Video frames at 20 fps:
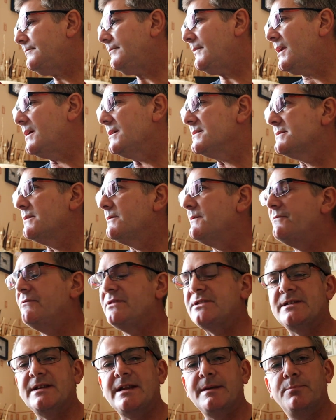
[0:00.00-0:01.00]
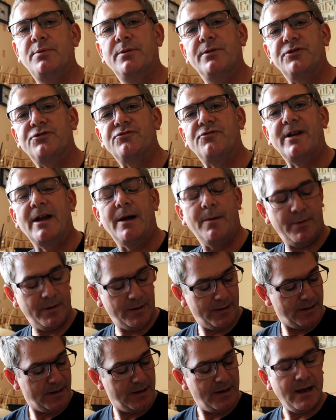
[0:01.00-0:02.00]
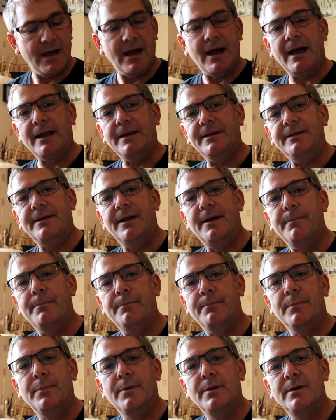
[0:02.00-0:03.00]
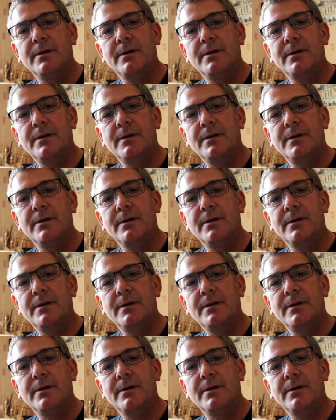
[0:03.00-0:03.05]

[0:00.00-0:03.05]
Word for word: So he recently put the tree up, and um,